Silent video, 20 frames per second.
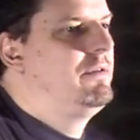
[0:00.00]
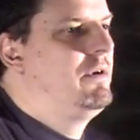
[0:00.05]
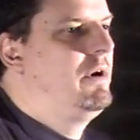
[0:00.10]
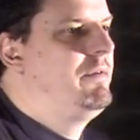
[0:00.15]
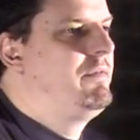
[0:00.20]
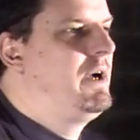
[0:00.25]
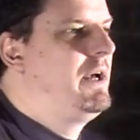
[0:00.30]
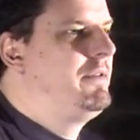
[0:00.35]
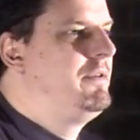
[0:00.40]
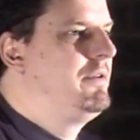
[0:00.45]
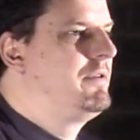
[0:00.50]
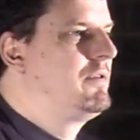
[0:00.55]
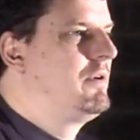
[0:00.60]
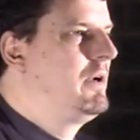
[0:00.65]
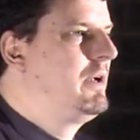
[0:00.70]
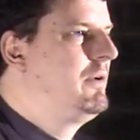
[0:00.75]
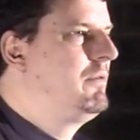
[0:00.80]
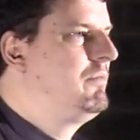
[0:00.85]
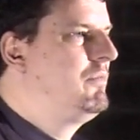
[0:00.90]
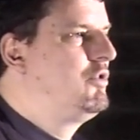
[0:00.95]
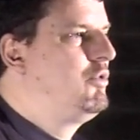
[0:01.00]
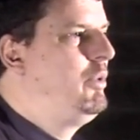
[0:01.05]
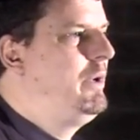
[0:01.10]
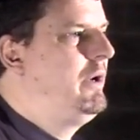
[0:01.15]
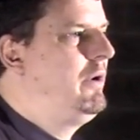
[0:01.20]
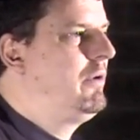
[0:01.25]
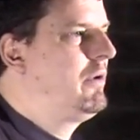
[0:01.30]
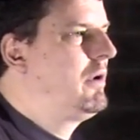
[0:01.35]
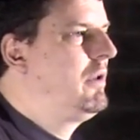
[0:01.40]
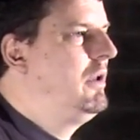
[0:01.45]
So I've got this sort of
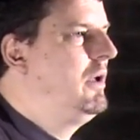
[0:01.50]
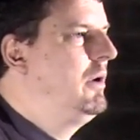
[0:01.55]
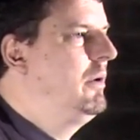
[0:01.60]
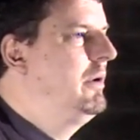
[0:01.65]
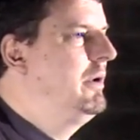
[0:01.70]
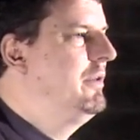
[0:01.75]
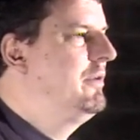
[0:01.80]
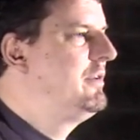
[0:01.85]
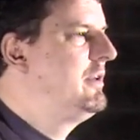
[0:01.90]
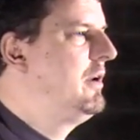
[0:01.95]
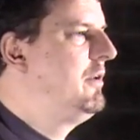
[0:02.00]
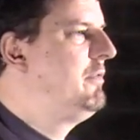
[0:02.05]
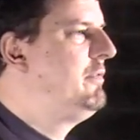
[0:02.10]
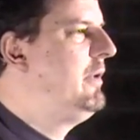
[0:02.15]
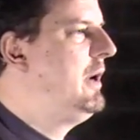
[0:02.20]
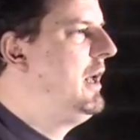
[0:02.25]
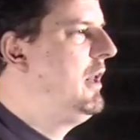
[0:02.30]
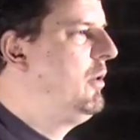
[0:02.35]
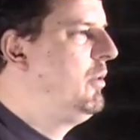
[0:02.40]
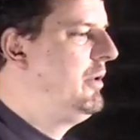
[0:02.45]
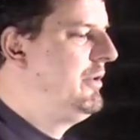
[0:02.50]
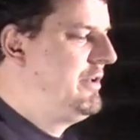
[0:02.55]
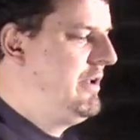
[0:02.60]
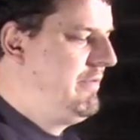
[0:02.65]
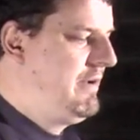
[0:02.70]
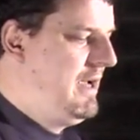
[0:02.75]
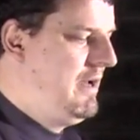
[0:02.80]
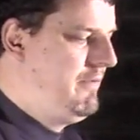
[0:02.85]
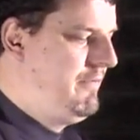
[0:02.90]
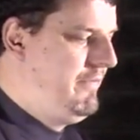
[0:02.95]
Twitter clone. Instead of followers,
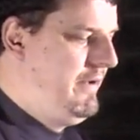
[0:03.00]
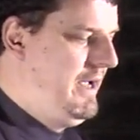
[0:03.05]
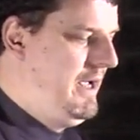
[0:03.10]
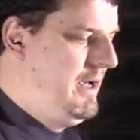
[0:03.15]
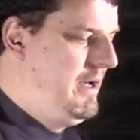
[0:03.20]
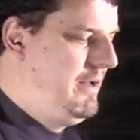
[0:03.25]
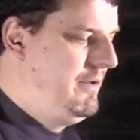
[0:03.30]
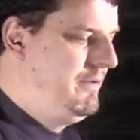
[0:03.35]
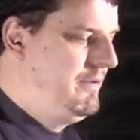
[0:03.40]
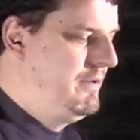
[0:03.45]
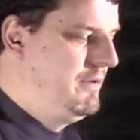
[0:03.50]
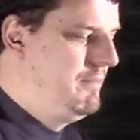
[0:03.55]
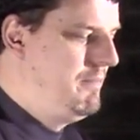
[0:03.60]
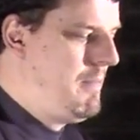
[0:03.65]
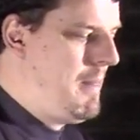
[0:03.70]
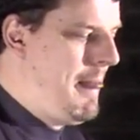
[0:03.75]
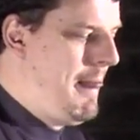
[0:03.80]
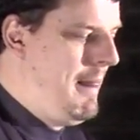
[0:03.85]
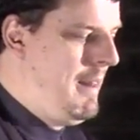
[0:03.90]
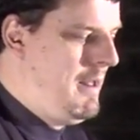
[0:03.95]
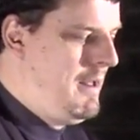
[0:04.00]
I've got fans. And